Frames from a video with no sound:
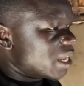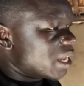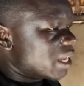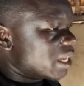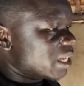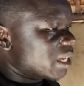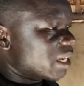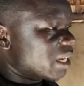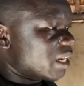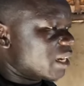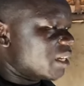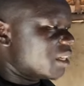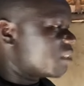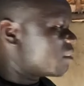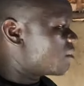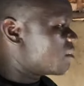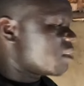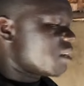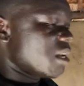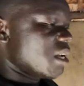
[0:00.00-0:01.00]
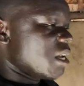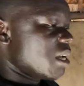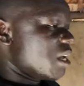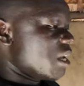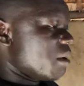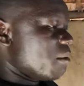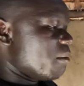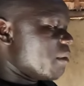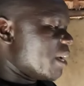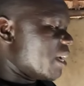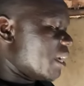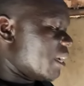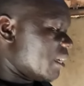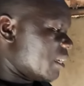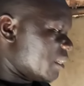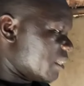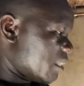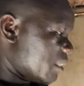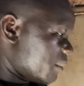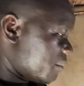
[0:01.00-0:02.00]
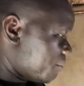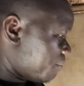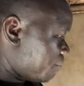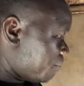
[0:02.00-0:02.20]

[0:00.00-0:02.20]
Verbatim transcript: like uh man.